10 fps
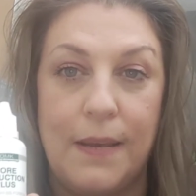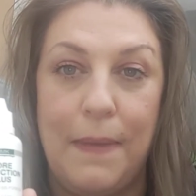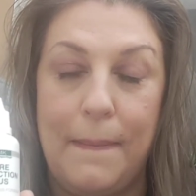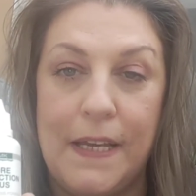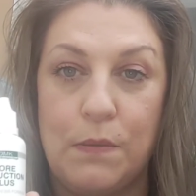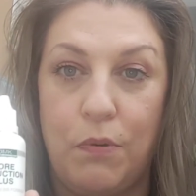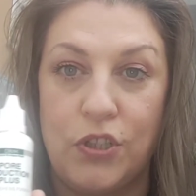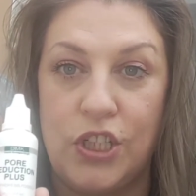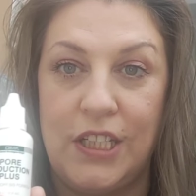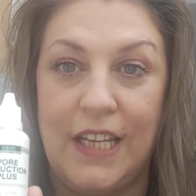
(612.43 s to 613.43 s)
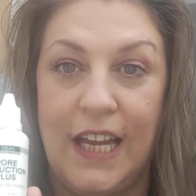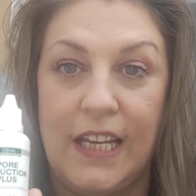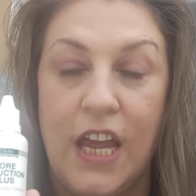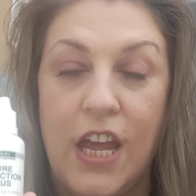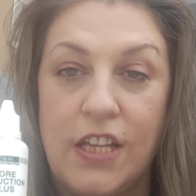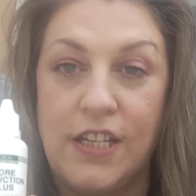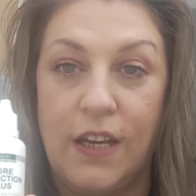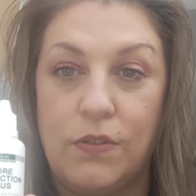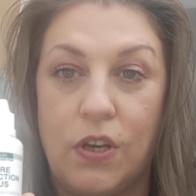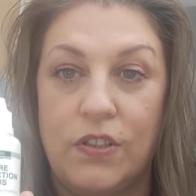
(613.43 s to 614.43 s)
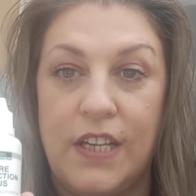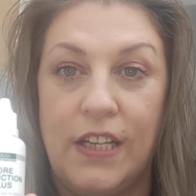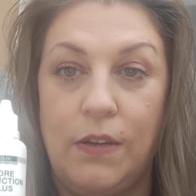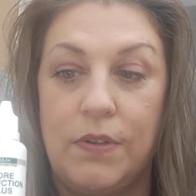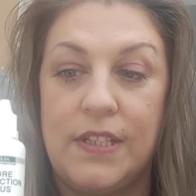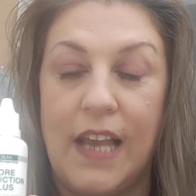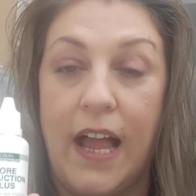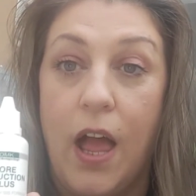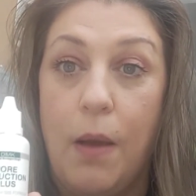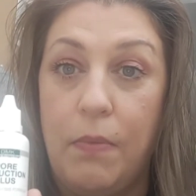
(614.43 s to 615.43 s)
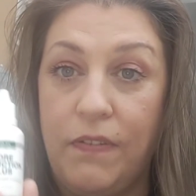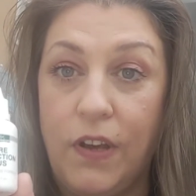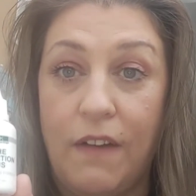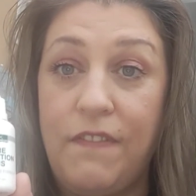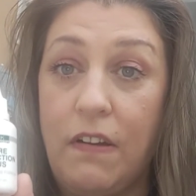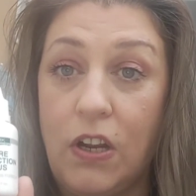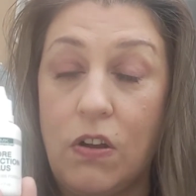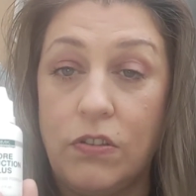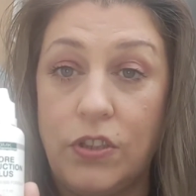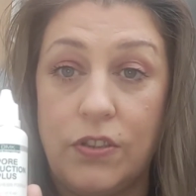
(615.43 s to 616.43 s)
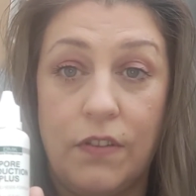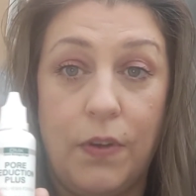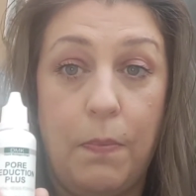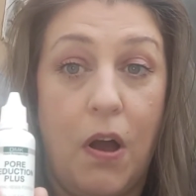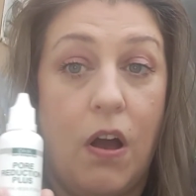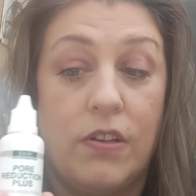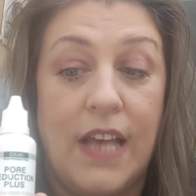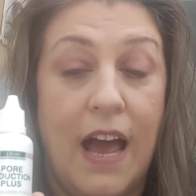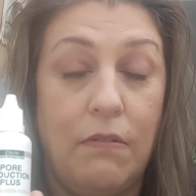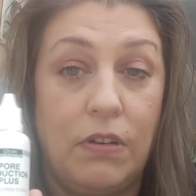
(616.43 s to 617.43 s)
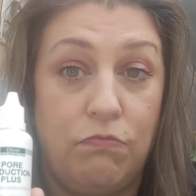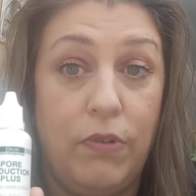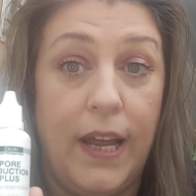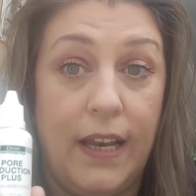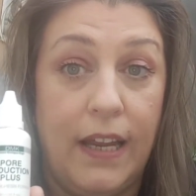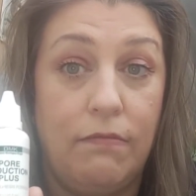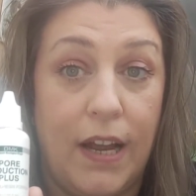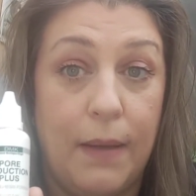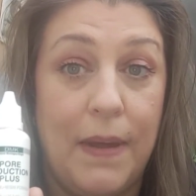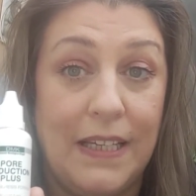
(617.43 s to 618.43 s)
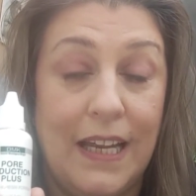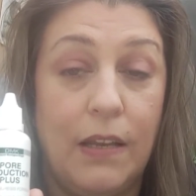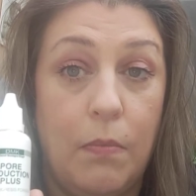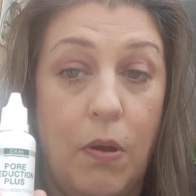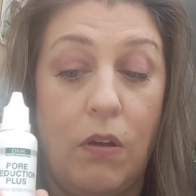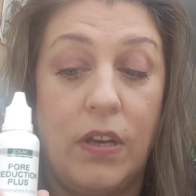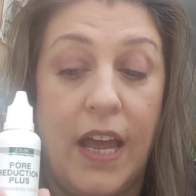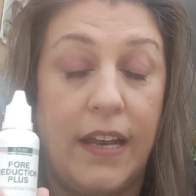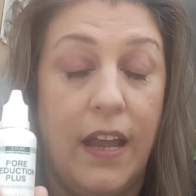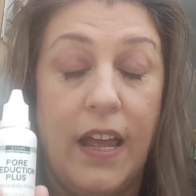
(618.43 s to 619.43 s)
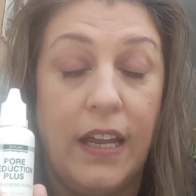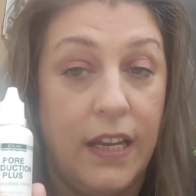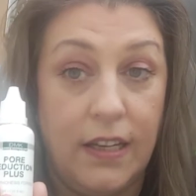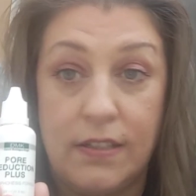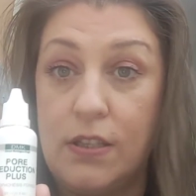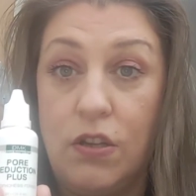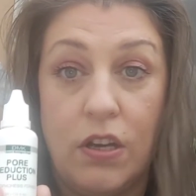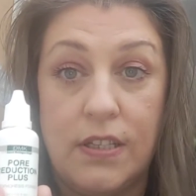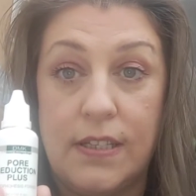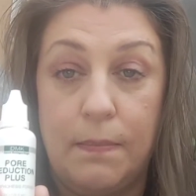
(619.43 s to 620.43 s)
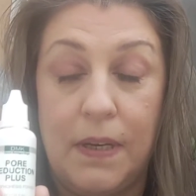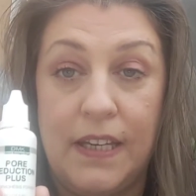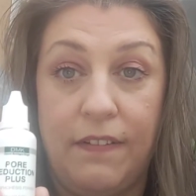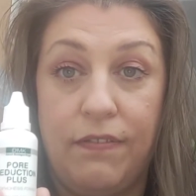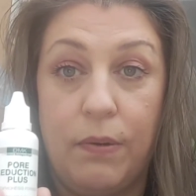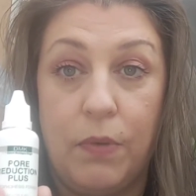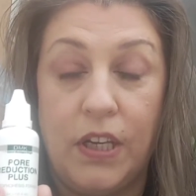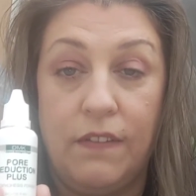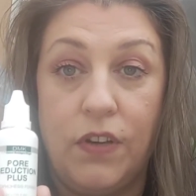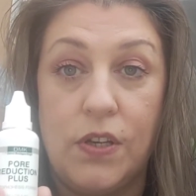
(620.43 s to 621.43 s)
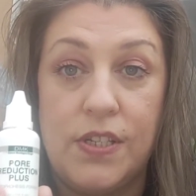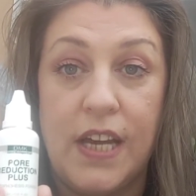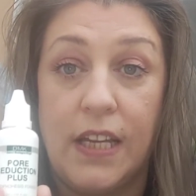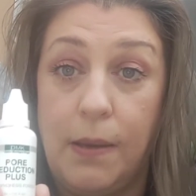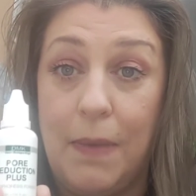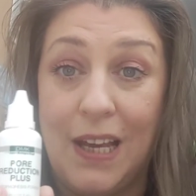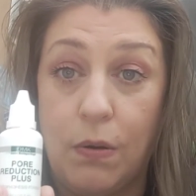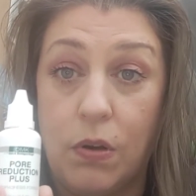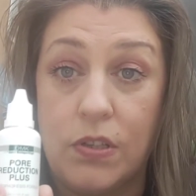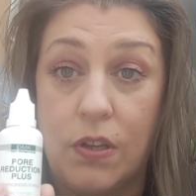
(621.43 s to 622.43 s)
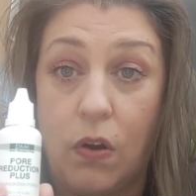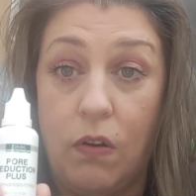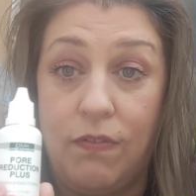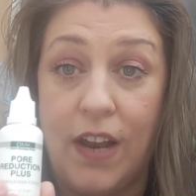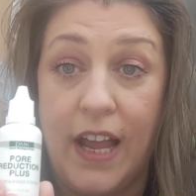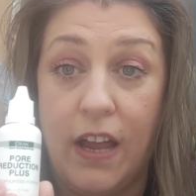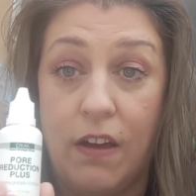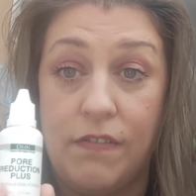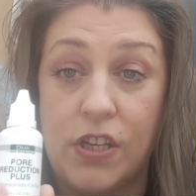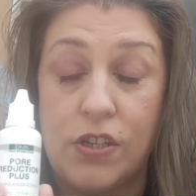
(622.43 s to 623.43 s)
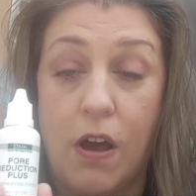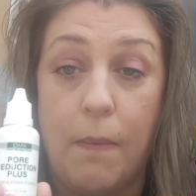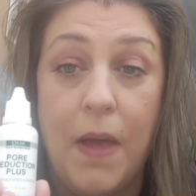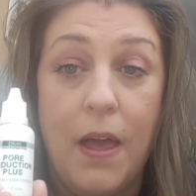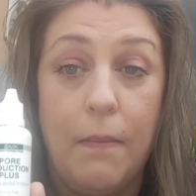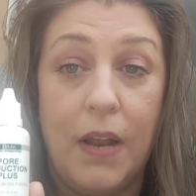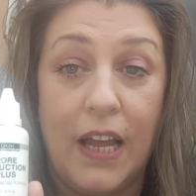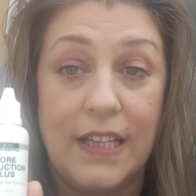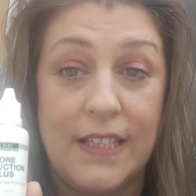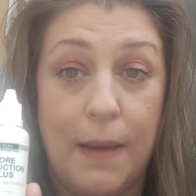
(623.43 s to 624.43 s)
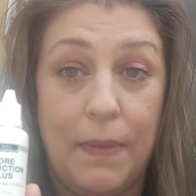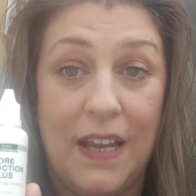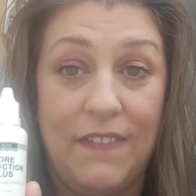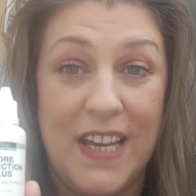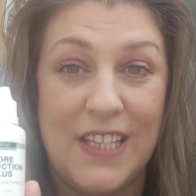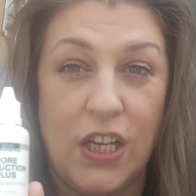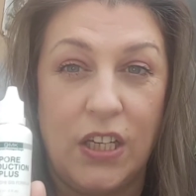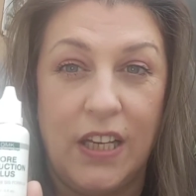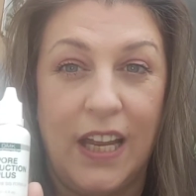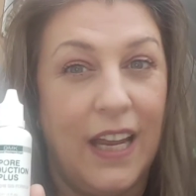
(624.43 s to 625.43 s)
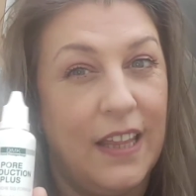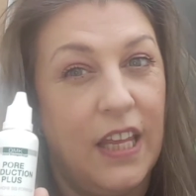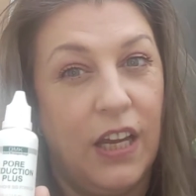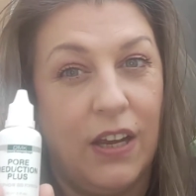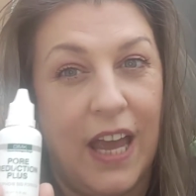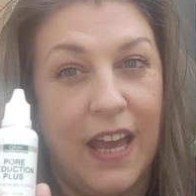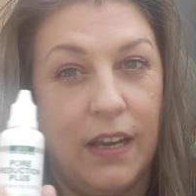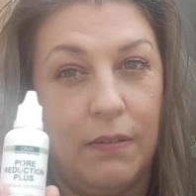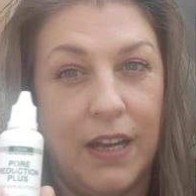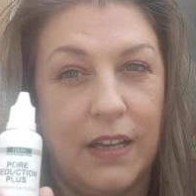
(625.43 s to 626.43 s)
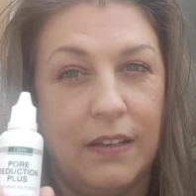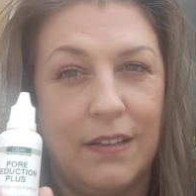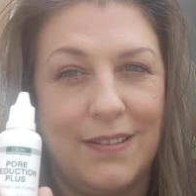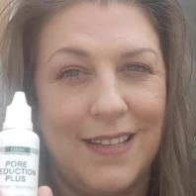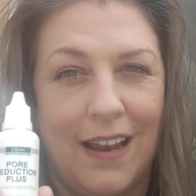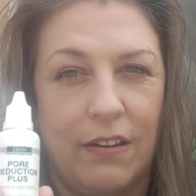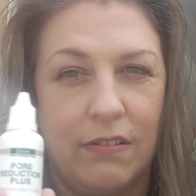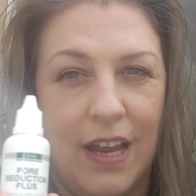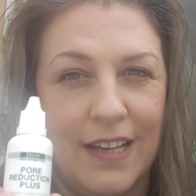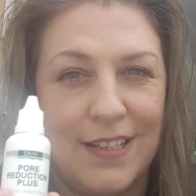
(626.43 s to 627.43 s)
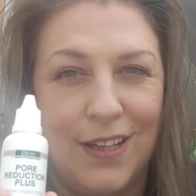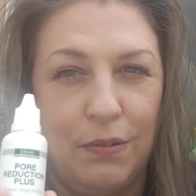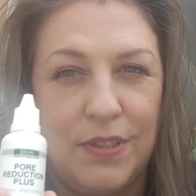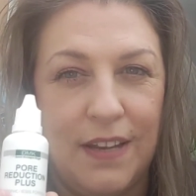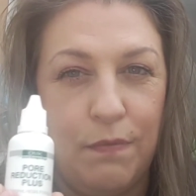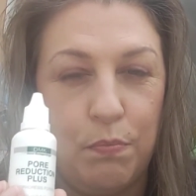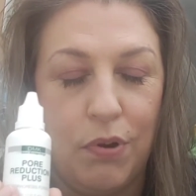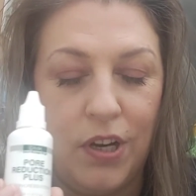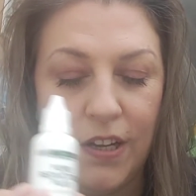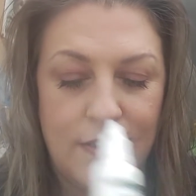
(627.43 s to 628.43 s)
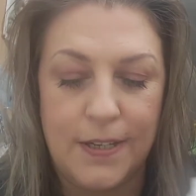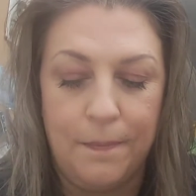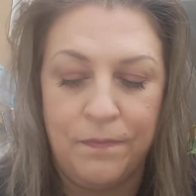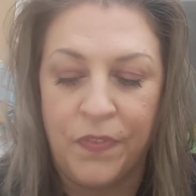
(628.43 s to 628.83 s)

So maybe it's a product you need to use continuously. But if you are very conscious of your pores, I would really recommend it in the morning. It's noticeably different when you've used it, and your makeup goes on lovely over the top. But like I said, I believe it is only in the UK anyway, a salon exclusive product.